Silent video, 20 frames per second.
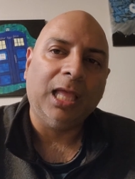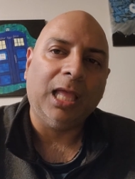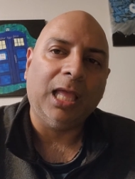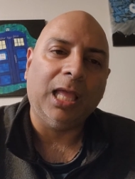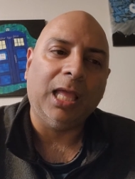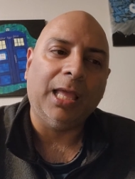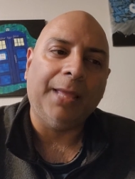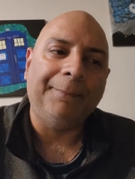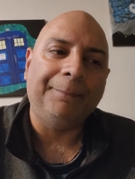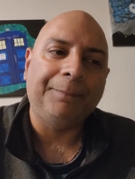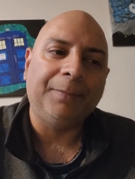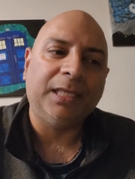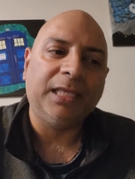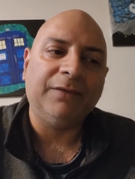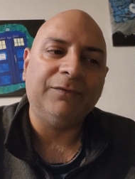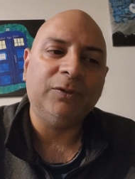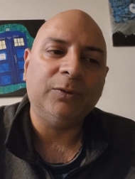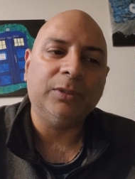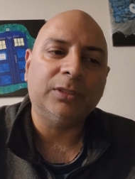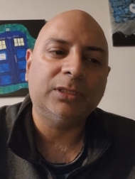Um,
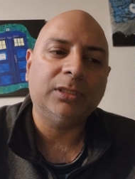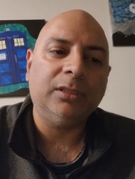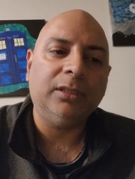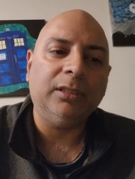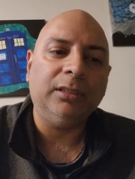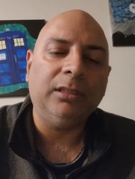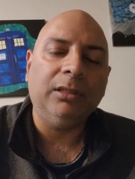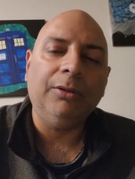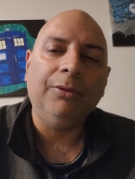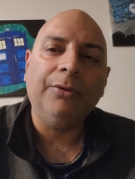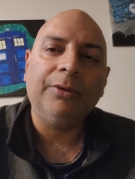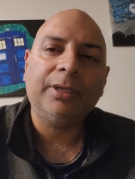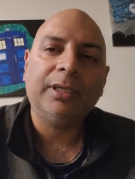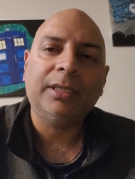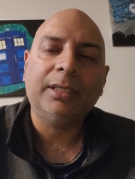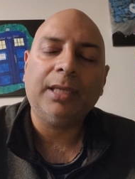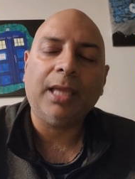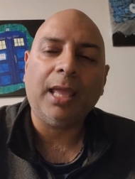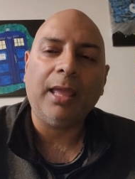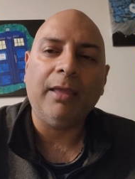it gives you a certain
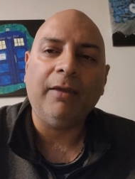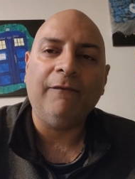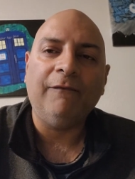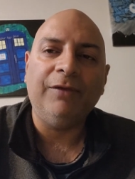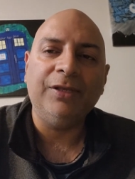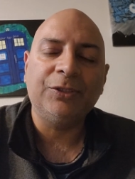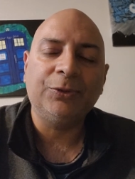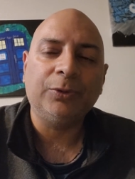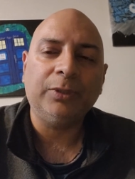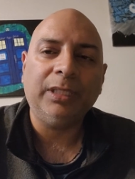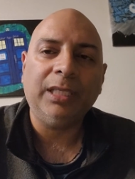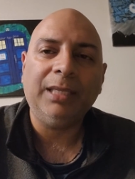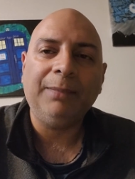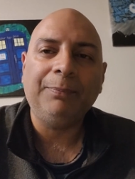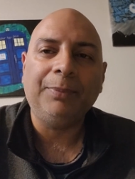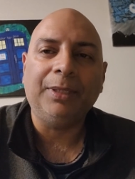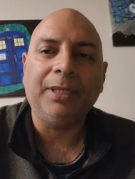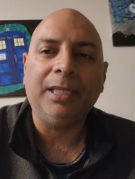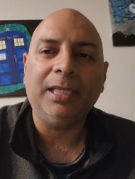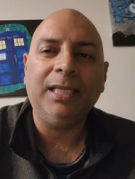look uh,
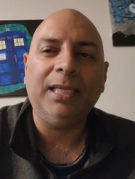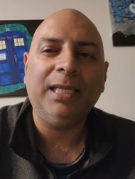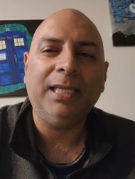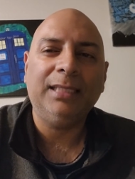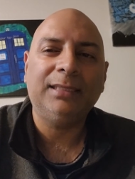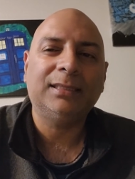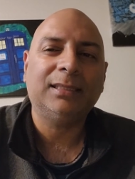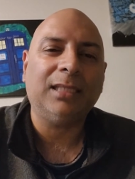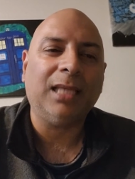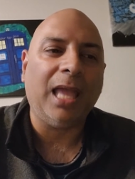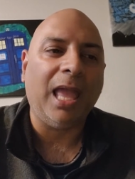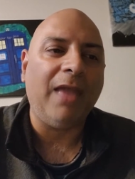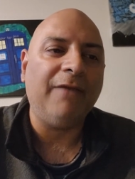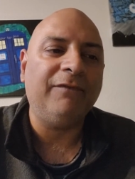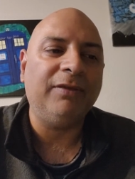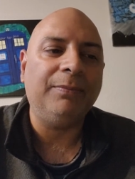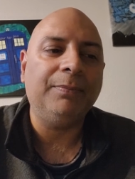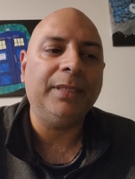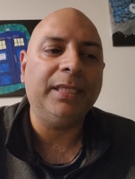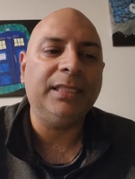visually, but it, it's a
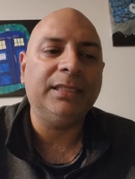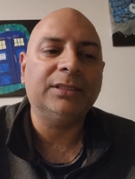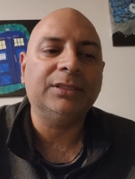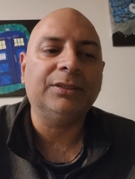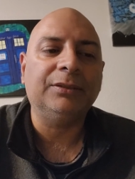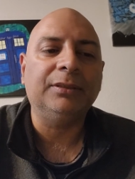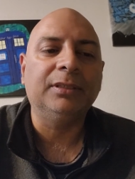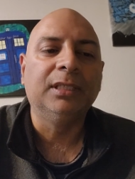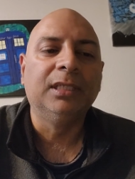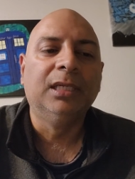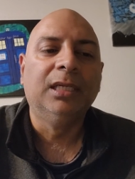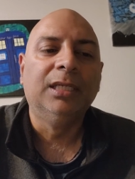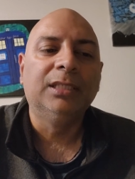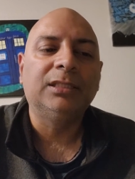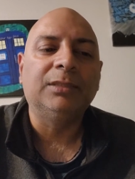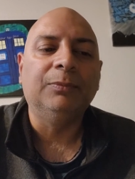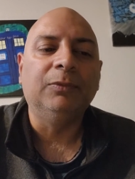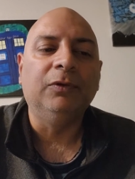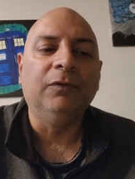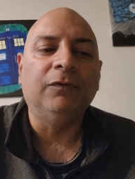heavy beast to,
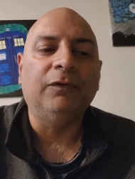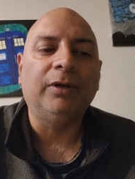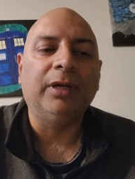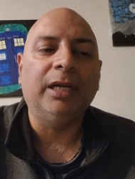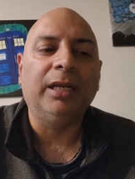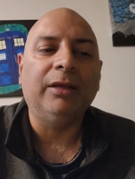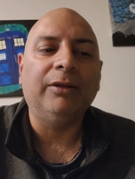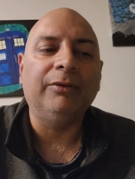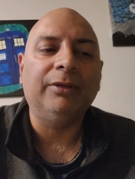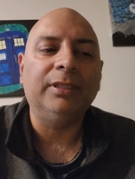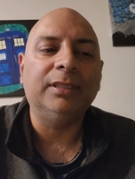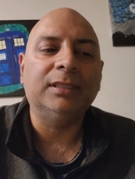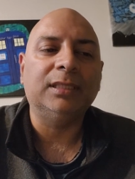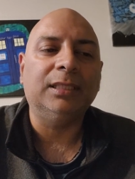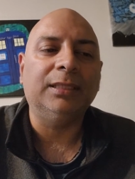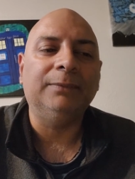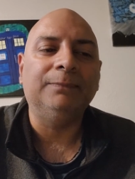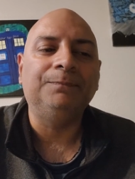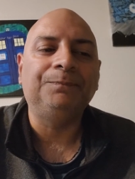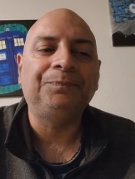to move around as
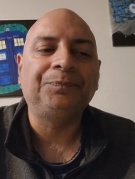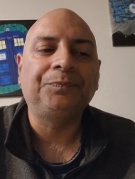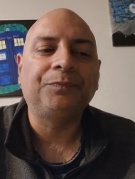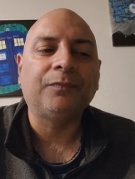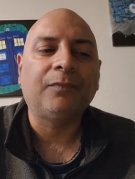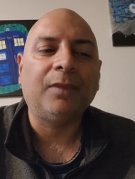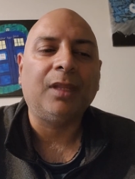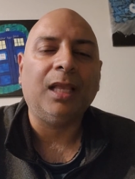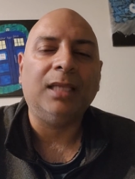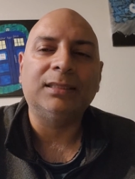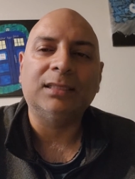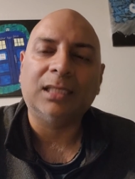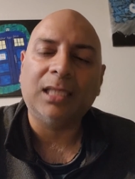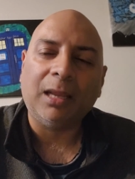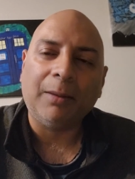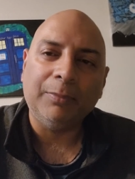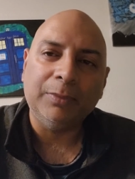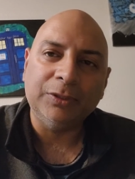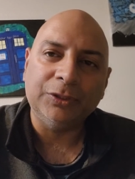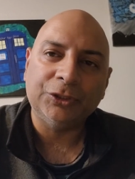um, as a
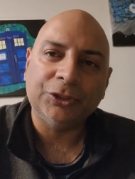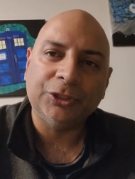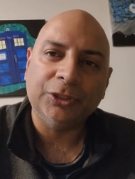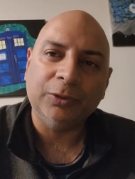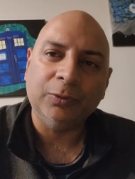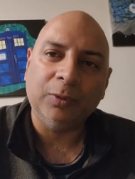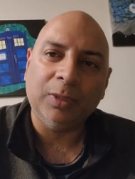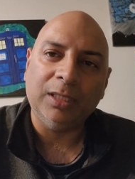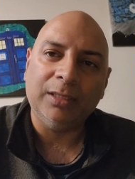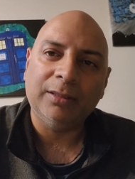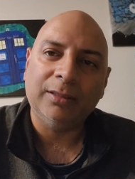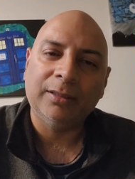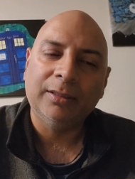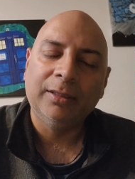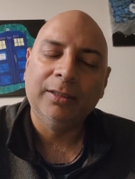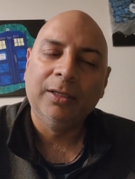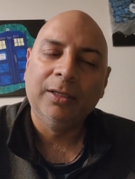camera to shoot with.